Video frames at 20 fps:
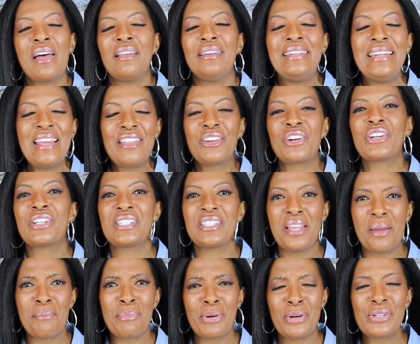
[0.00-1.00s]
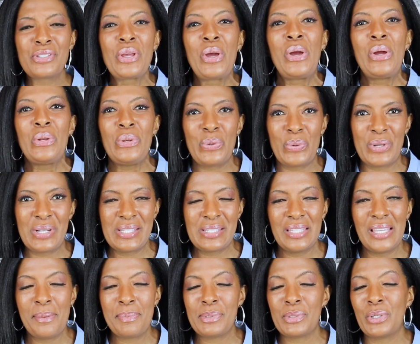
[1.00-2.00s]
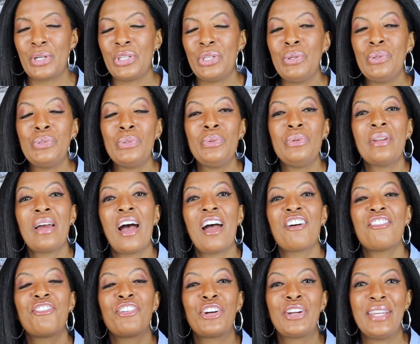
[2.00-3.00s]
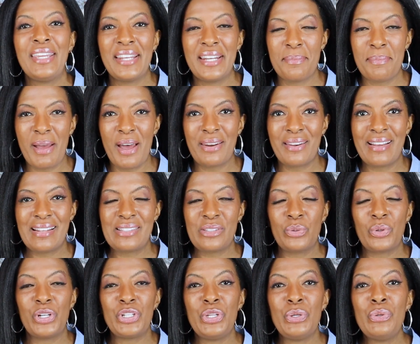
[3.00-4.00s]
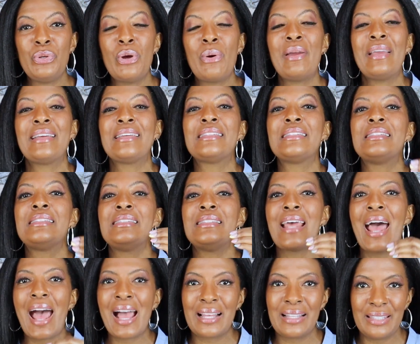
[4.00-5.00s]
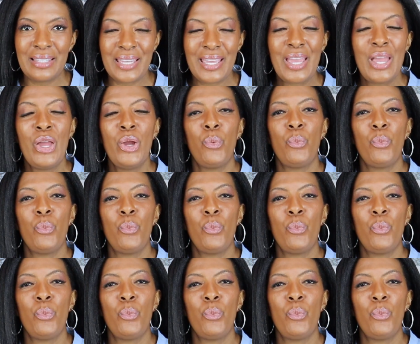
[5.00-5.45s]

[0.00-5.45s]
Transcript: neither slumbers nor sleeps lord you do not forget about us lord you know exactly